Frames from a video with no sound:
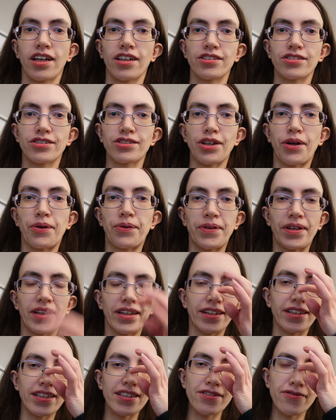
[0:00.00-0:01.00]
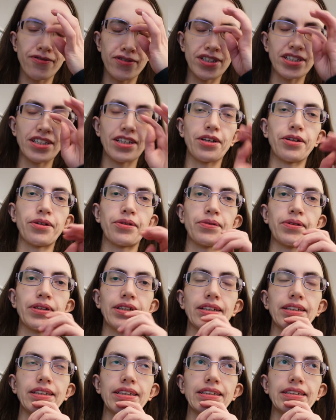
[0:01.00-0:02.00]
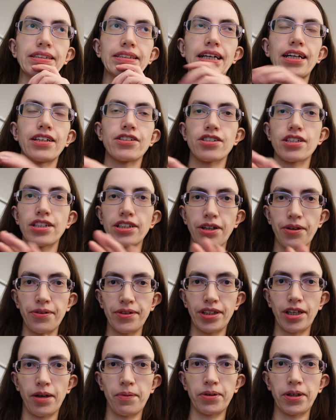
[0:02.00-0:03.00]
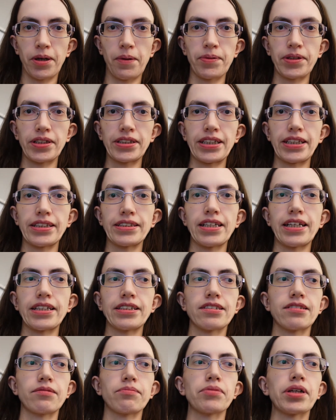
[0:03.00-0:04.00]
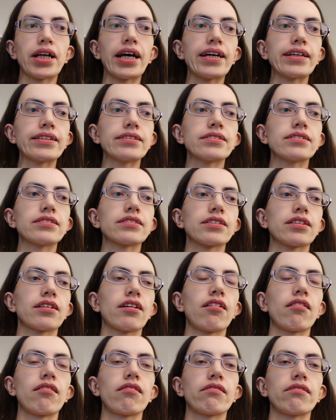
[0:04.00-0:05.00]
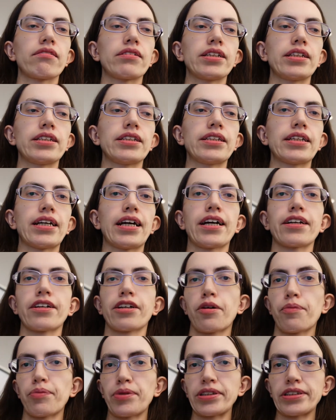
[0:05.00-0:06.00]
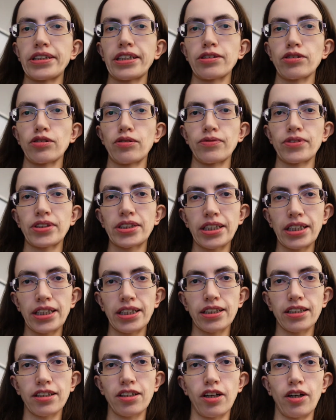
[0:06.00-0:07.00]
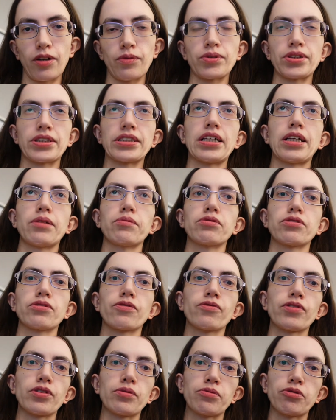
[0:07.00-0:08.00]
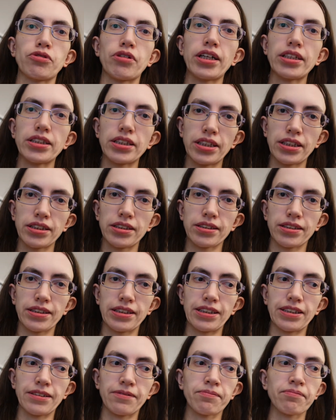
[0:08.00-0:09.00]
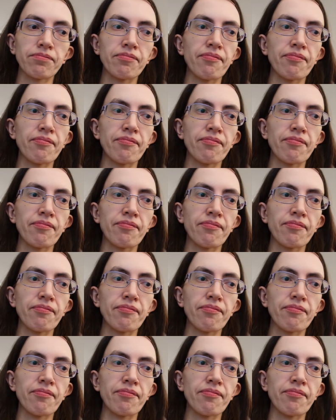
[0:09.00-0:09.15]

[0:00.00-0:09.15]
So this video is actually going up a couple of days later than planned. I had a couple of days off sick, I wasn't able to film or edit anything,